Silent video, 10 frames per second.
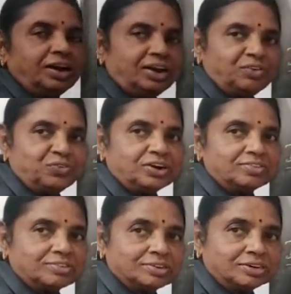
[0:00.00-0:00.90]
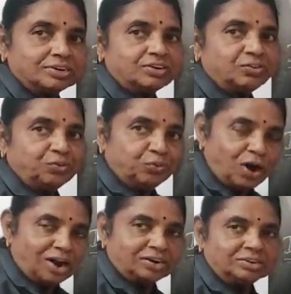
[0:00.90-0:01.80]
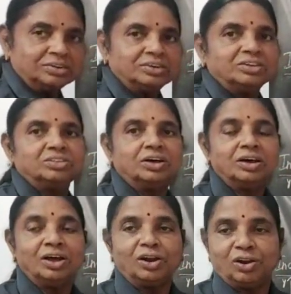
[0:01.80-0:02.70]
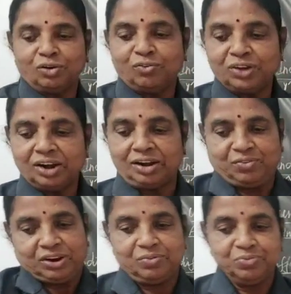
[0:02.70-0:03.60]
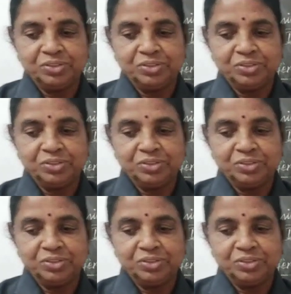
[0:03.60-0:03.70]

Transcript: indifference curve 1, the lower level.